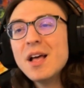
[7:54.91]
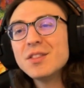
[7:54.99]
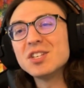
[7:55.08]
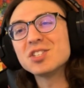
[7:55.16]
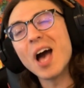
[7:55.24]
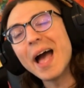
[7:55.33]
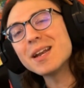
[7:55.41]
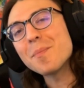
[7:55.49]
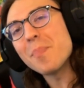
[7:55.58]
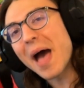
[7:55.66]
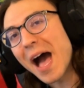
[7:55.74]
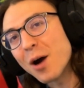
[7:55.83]
This kind of
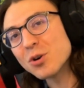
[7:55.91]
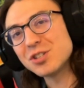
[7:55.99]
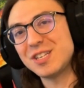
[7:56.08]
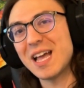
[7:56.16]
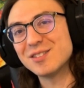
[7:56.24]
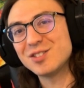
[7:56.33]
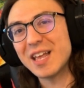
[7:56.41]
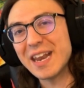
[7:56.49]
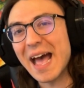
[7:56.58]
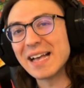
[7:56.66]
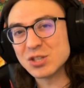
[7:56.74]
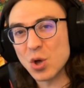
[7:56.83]
power stance that he
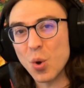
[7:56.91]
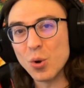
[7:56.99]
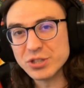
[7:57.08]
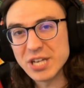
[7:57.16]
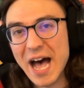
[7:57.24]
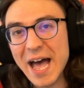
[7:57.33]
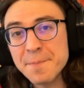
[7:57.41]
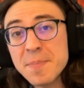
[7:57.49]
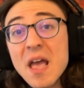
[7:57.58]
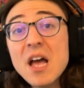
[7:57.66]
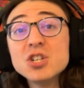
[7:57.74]
has the whole time